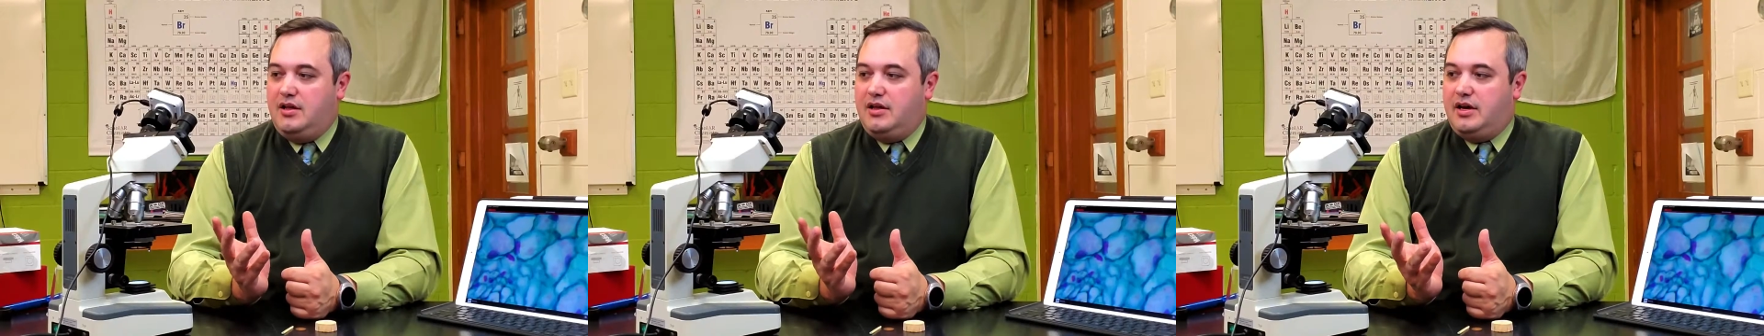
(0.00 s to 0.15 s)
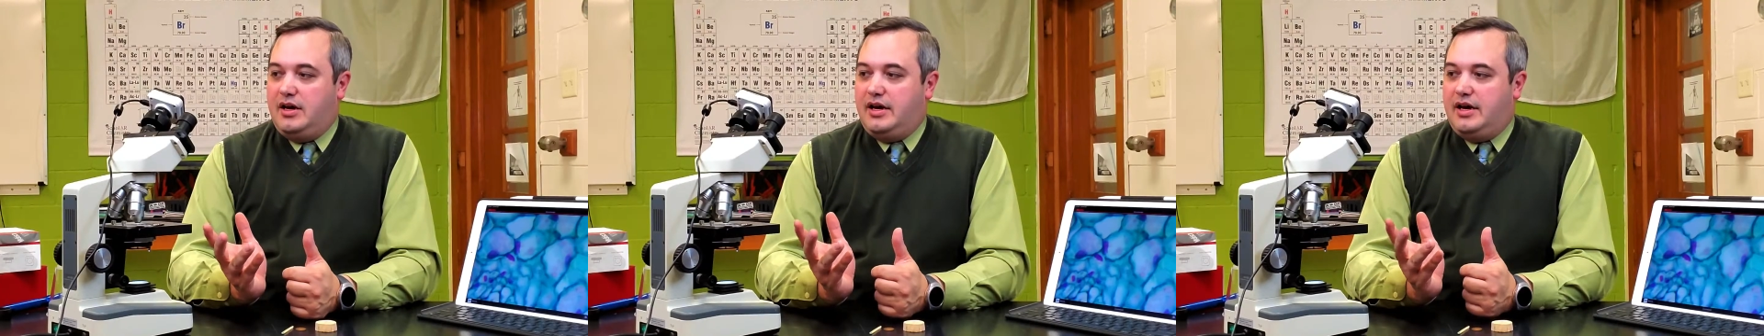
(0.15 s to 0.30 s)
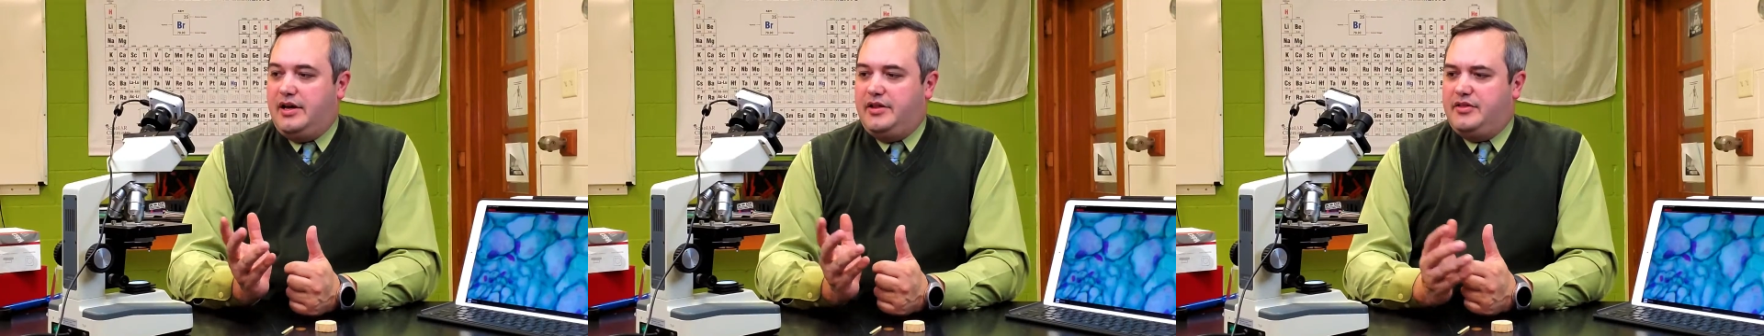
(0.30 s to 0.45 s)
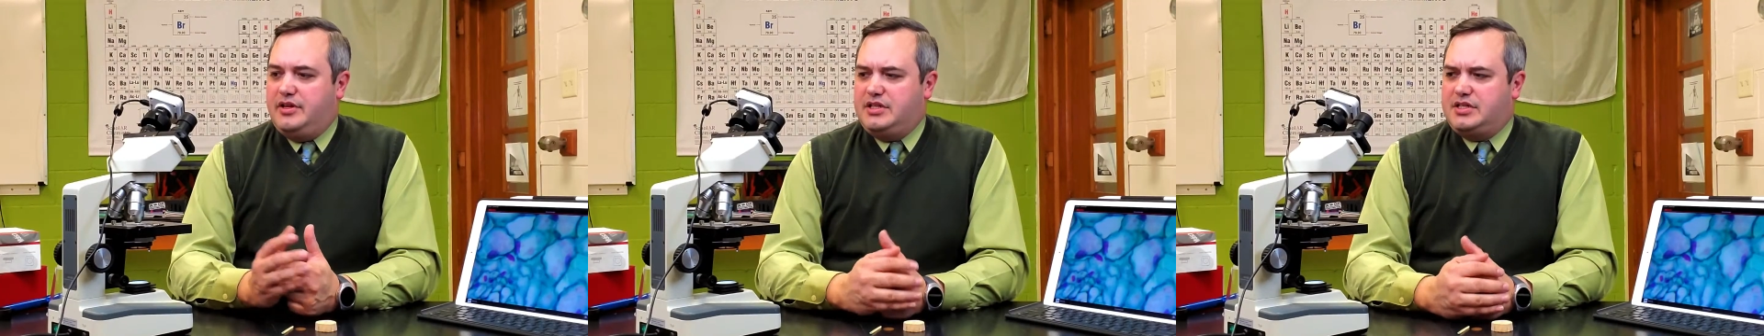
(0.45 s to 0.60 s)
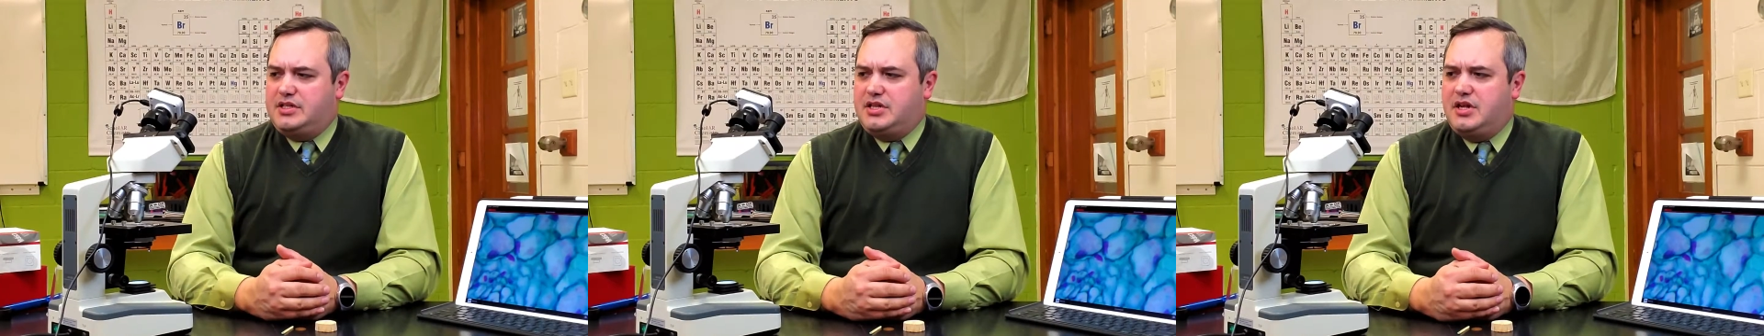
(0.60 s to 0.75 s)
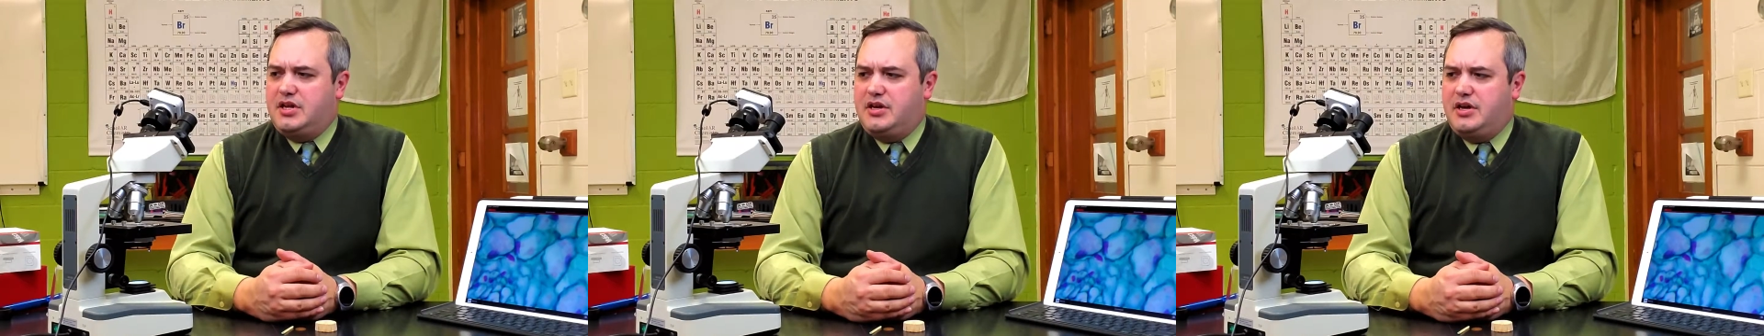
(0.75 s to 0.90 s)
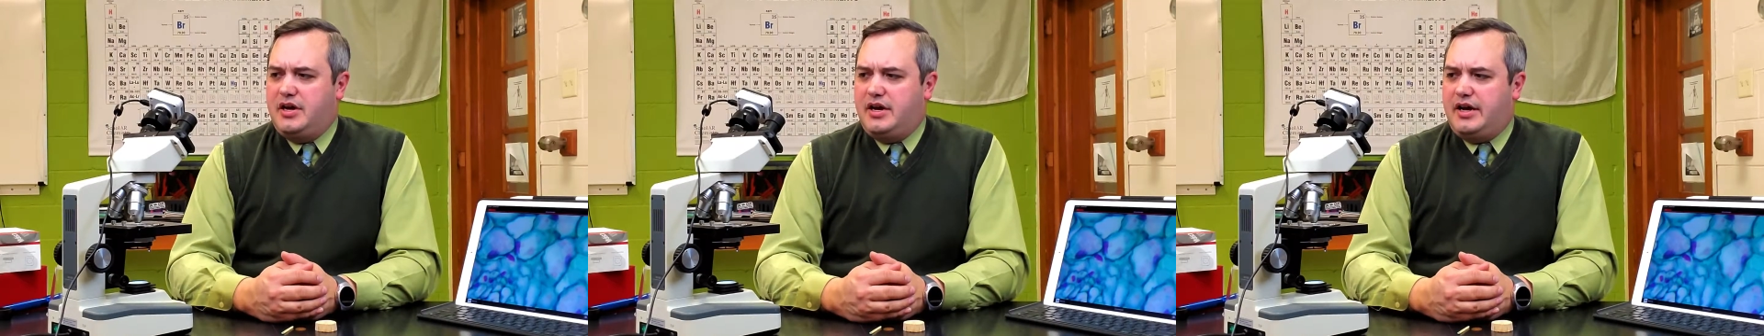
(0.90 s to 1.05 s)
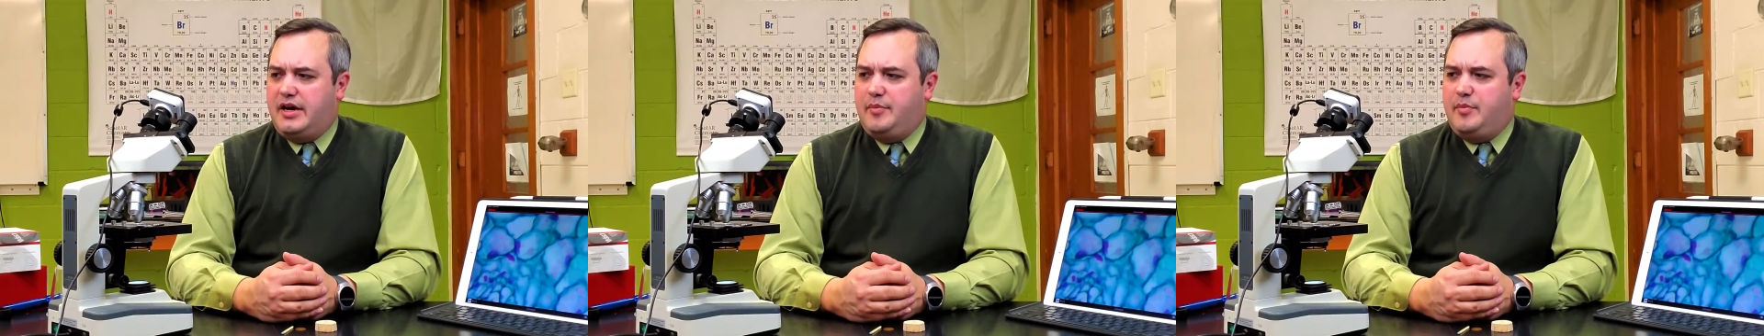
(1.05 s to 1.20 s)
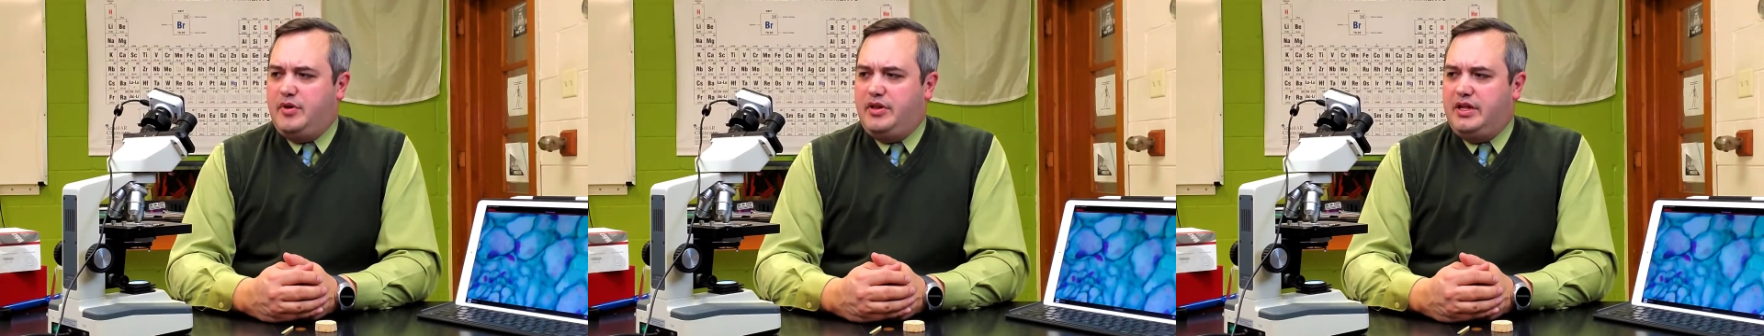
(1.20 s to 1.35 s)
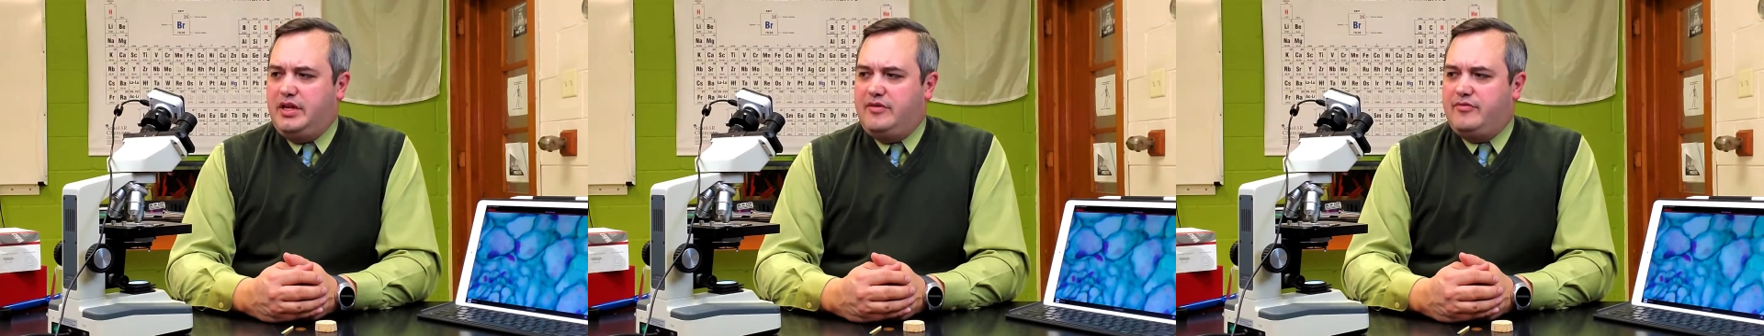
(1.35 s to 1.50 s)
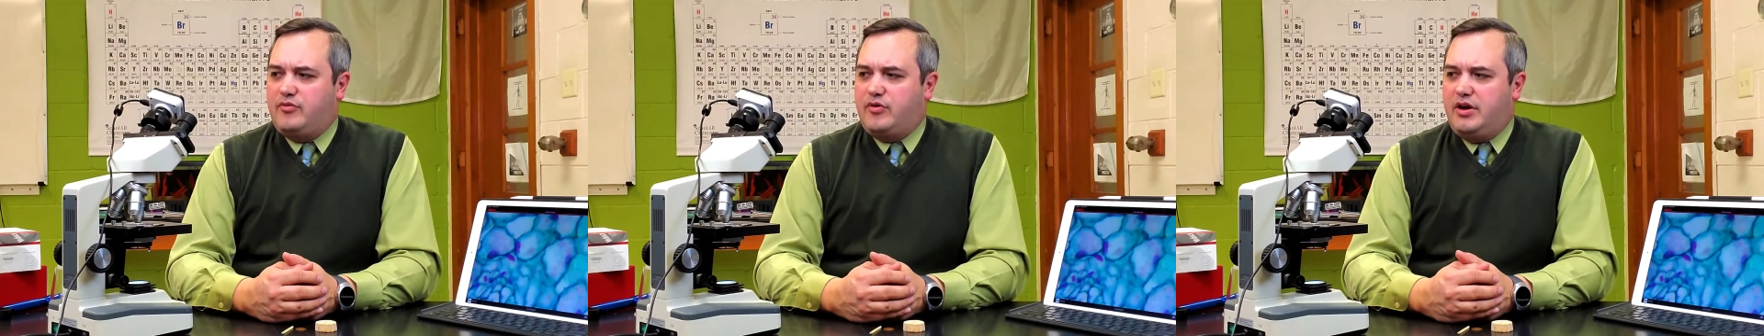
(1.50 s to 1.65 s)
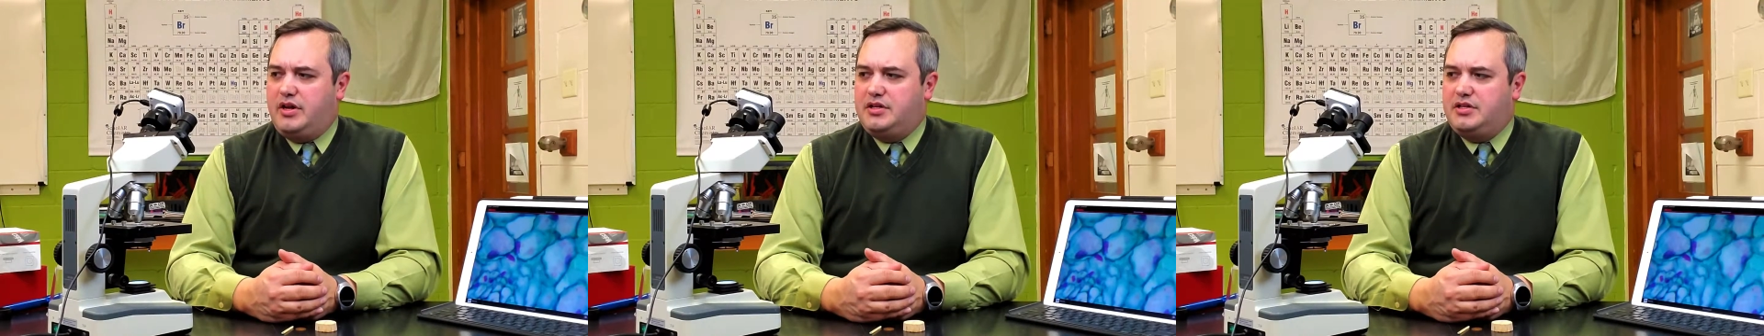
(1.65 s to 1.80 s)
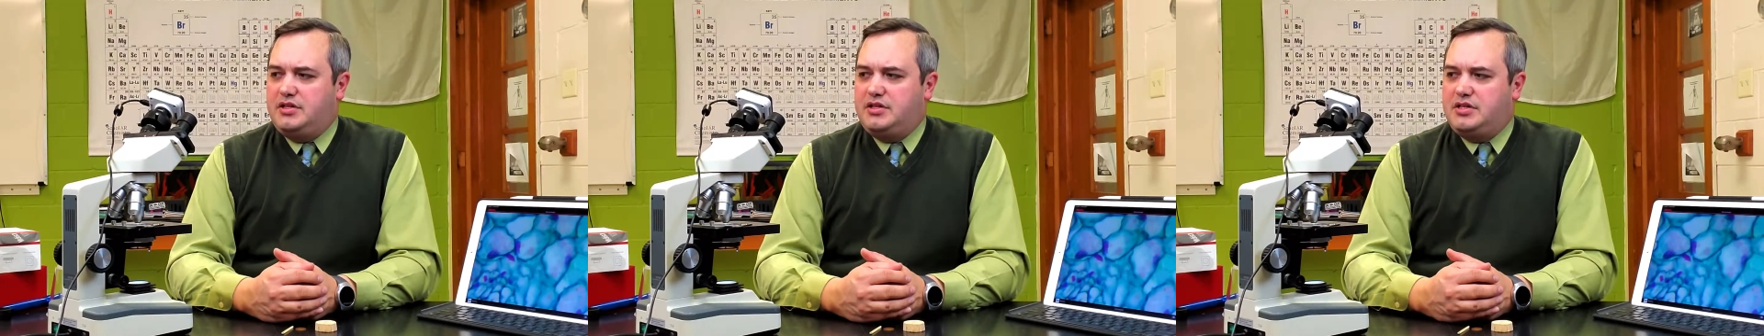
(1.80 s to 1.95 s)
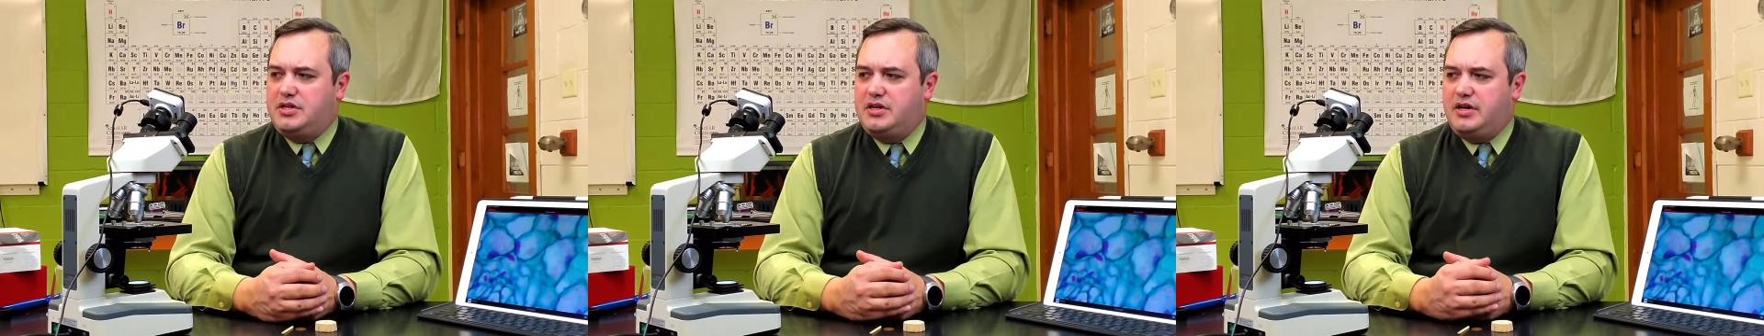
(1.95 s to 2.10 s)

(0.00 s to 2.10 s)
Uh, this, I believe, runs,